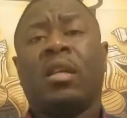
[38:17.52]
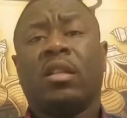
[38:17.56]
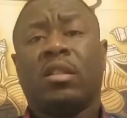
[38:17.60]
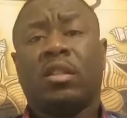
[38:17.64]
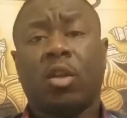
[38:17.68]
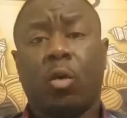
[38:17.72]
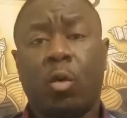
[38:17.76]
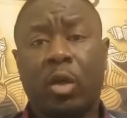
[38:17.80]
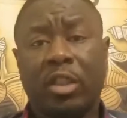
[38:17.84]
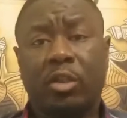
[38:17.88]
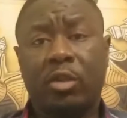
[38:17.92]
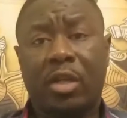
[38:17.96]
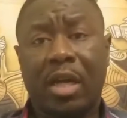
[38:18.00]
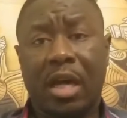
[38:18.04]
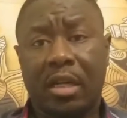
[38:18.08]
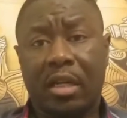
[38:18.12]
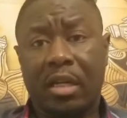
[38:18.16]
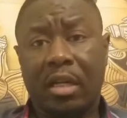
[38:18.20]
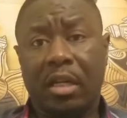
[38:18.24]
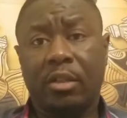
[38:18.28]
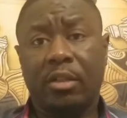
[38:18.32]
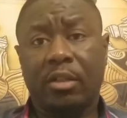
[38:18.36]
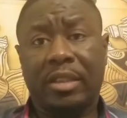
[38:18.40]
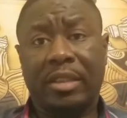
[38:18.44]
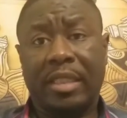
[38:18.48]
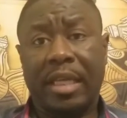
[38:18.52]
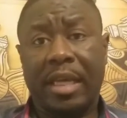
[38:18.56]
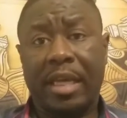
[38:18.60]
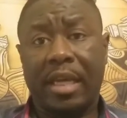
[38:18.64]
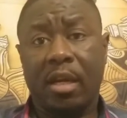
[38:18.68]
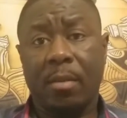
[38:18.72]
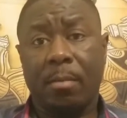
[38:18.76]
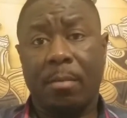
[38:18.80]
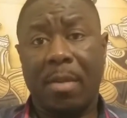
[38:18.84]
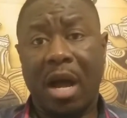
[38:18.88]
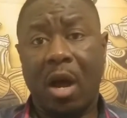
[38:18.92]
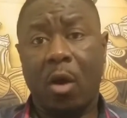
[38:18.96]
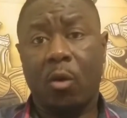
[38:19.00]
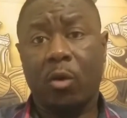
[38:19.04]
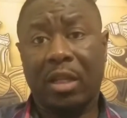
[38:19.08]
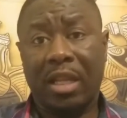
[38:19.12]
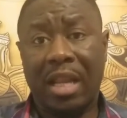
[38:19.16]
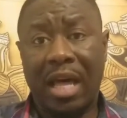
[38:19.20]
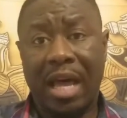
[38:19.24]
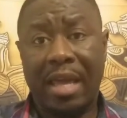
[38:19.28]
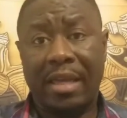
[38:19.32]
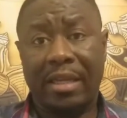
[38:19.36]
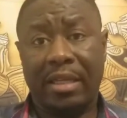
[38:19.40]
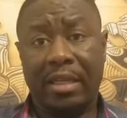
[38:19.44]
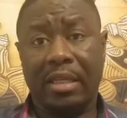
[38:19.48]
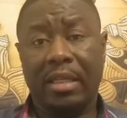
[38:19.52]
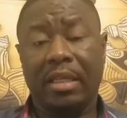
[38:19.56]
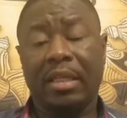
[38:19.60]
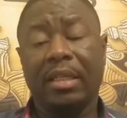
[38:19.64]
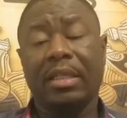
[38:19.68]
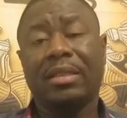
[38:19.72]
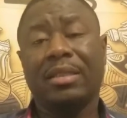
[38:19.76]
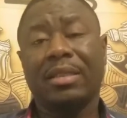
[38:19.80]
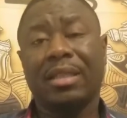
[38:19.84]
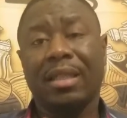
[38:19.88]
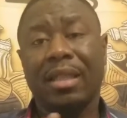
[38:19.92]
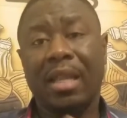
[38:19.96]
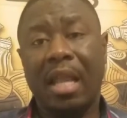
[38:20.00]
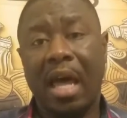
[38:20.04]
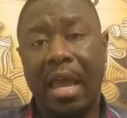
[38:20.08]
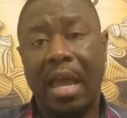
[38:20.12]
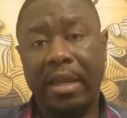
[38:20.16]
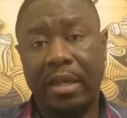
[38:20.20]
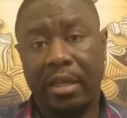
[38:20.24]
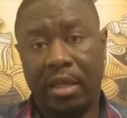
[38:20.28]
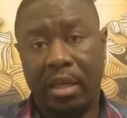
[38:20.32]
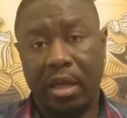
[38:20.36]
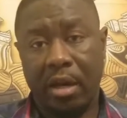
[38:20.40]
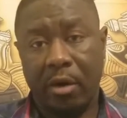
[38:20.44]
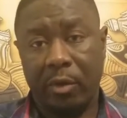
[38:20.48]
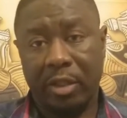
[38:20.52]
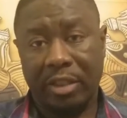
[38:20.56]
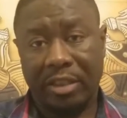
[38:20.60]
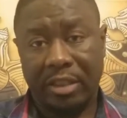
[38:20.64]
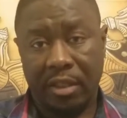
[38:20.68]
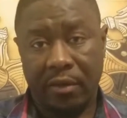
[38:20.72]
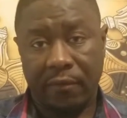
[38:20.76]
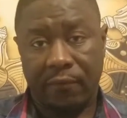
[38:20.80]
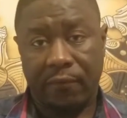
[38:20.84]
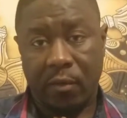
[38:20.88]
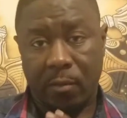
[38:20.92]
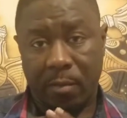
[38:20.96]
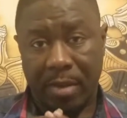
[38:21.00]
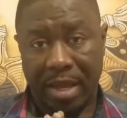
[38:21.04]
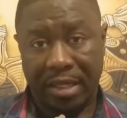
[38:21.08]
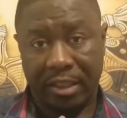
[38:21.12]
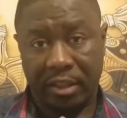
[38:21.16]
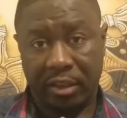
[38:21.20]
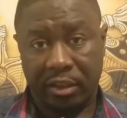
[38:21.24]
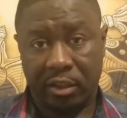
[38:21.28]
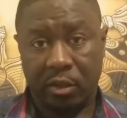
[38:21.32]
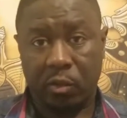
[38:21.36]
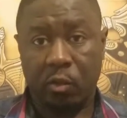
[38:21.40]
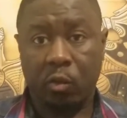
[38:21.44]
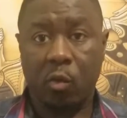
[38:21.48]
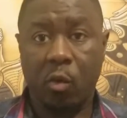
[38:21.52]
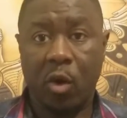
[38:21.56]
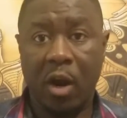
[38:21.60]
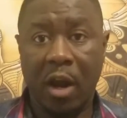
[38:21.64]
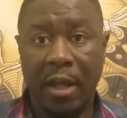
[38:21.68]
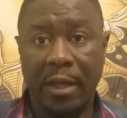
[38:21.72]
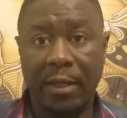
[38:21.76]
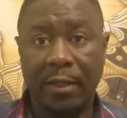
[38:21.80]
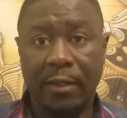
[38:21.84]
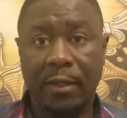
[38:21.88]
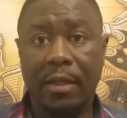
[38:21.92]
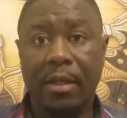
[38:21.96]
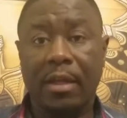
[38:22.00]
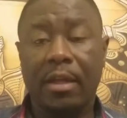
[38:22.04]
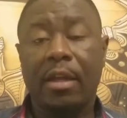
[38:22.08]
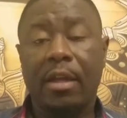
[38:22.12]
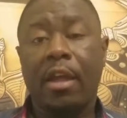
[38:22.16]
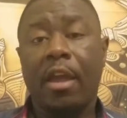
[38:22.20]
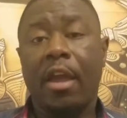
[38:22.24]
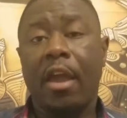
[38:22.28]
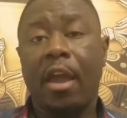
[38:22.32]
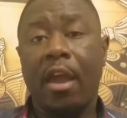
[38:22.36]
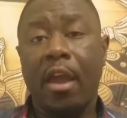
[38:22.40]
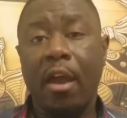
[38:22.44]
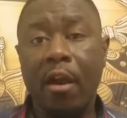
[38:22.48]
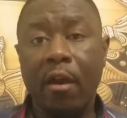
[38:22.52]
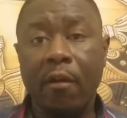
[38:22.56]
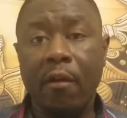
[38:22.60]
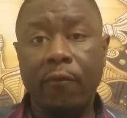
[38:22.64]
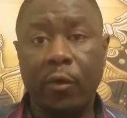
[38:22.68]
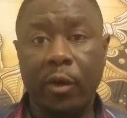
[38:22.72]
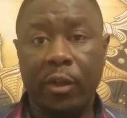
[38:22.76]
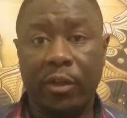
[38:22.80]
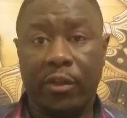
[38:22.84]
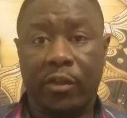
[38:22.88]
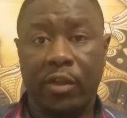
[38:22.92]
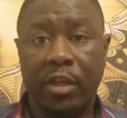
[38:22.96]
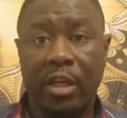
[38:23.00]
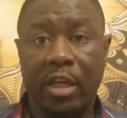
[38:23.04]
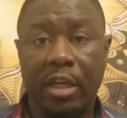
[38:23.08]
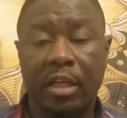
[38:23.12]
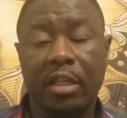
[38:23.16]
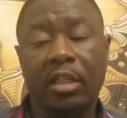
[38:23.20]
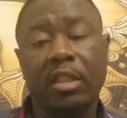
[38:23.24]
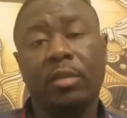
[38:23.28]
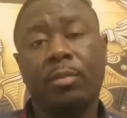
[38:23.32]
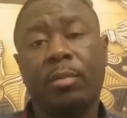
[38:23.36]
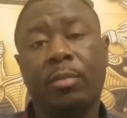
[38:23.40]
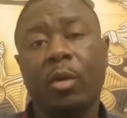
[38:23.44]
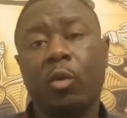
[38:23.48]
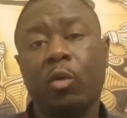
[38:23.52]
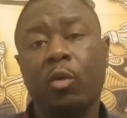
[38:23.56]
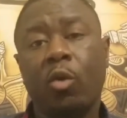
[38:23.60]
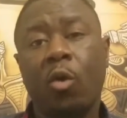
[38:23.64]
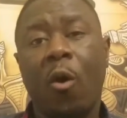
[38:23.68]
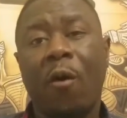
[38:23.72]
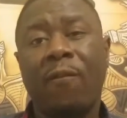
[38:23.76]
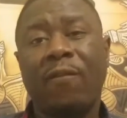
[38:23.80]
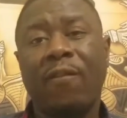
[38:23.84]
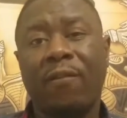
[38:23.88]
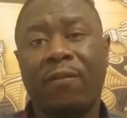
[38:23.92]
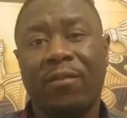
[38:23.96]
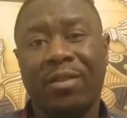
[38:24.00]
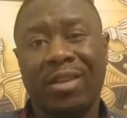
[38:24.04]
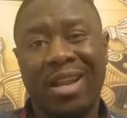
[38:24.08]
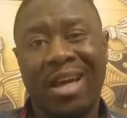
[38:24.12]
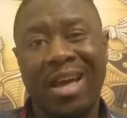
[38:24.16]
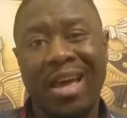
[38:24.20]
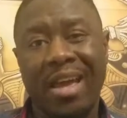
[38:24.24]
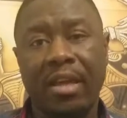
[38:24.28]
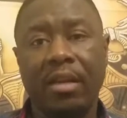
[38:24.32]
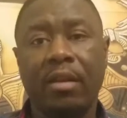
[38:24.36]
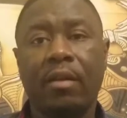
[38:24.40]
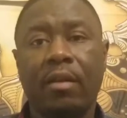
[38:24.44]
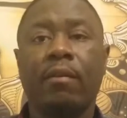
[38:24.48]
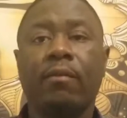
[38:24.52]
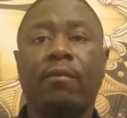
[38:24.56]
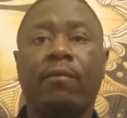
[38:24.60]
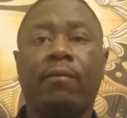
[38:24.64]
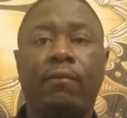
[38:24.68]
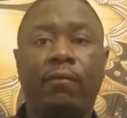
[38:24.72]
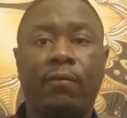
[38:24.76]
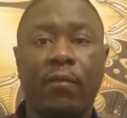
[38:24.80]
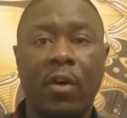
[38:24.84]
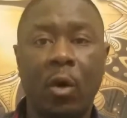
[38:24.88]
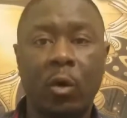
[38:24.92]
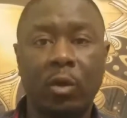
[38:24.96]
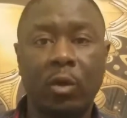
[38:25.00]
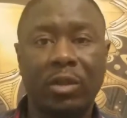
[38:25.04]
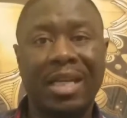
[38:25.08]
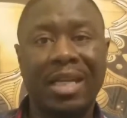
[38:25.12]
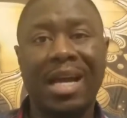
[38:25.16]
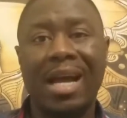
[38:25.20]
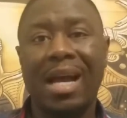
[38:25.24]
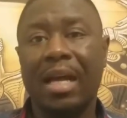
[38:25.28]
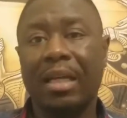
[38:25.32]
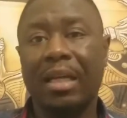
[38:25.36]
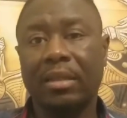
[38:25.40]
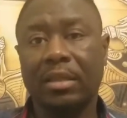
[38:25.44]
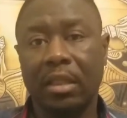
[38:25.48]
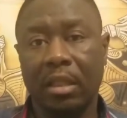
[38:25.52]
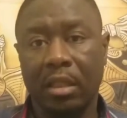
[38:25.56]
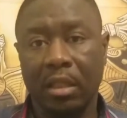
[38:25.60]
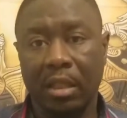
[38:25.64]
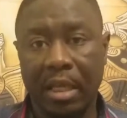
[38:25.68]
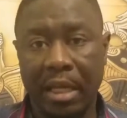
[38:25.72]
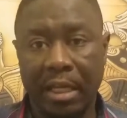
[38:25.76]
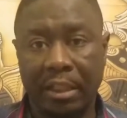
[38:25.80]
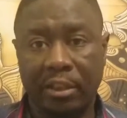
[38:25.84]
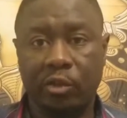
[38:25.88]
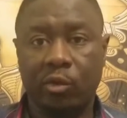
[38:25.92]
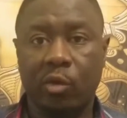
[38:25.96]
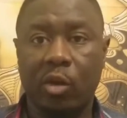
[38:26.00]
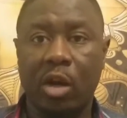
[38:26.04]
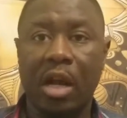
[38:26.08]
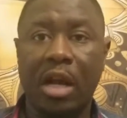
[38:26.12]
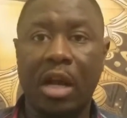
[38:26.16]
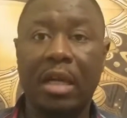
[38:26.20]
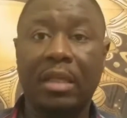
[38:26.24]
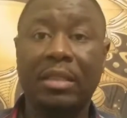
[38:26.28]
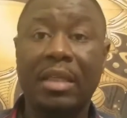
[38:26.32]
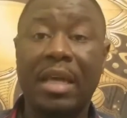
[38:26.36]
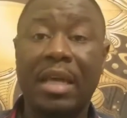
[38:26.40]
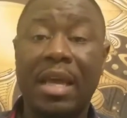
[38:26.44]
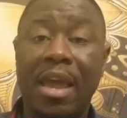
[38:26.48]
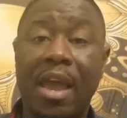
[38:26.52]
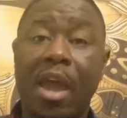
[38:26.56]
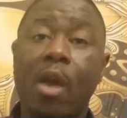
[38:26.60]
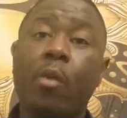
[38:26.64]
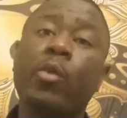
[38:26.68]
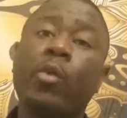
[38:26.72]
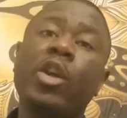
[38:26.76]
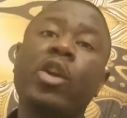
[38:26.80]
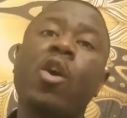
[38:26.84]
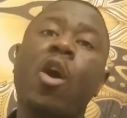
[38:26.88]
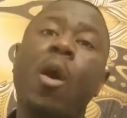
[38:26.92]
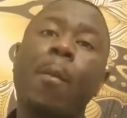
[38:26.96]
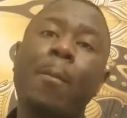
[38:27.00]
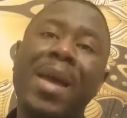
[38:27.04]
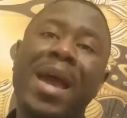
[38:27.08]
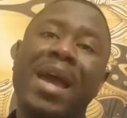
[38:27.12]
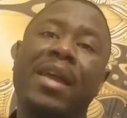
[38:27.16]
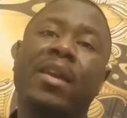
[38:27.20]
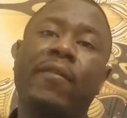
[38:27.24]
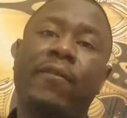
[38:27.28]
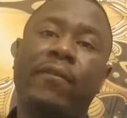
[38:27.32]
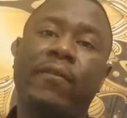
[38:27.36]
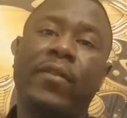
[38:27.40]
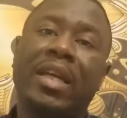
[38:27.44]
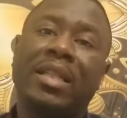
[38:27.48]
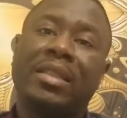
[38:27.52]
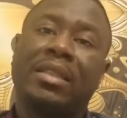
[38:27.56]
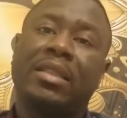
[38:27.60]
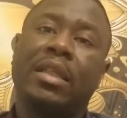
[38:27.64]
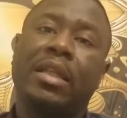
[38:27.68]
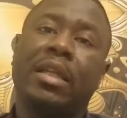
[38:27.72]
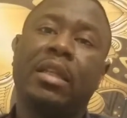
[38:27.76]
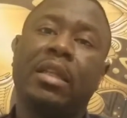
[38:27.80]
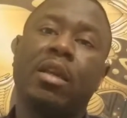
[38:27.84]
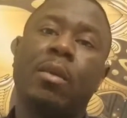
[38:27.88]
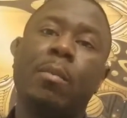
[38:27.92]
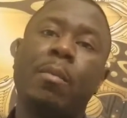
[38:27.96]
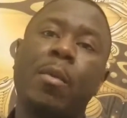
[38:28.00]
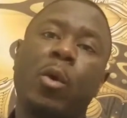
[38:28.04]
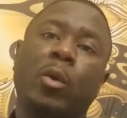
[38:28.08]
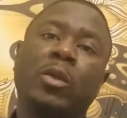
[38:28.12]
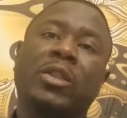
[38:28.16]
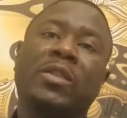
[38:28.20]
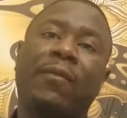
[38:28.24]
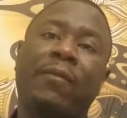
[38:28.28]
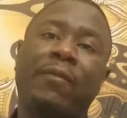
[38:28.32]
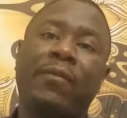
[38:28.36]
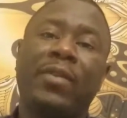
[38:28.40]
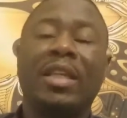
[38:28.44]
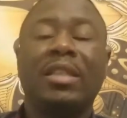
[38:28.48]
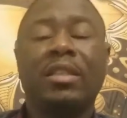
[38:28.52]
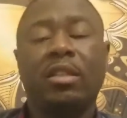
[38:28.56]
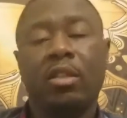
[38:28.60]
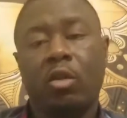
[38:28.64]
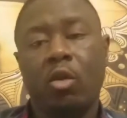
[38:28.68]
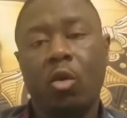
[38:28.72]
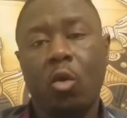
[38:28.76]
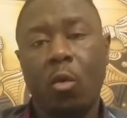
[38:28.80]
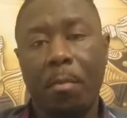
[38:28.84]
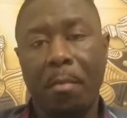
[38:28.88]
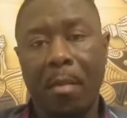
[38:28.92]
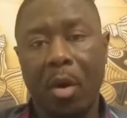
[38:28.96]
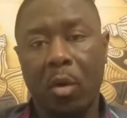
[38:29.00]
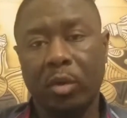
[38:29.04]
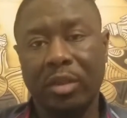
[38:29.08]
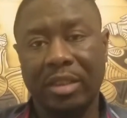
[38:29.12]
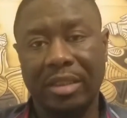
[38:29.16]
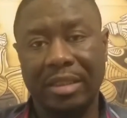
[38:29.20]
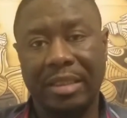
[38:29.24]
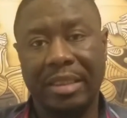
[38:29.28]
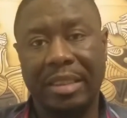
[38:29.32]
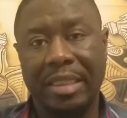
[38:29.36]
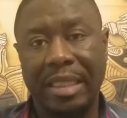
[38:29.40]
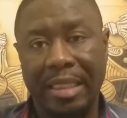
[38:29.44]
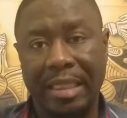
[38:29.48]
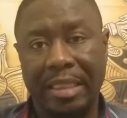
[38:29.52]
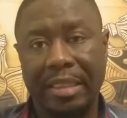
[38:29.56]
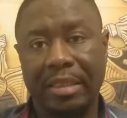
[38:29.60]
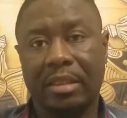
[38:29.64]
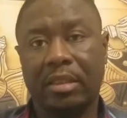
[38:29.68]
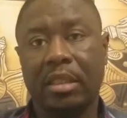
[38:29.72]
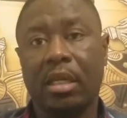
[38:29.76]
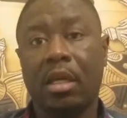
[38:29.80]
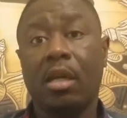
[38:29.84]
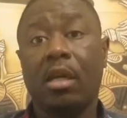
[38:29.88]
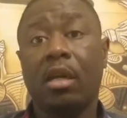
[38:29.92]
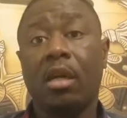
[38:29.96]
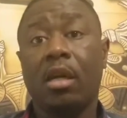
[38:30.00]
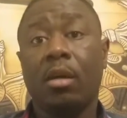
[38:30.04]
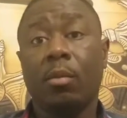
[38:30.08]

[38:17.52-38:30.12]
So what you got to understand about light is light carries information, right? Everything is built off of light, photons, electrons, and we are manifested in the most physical, most dense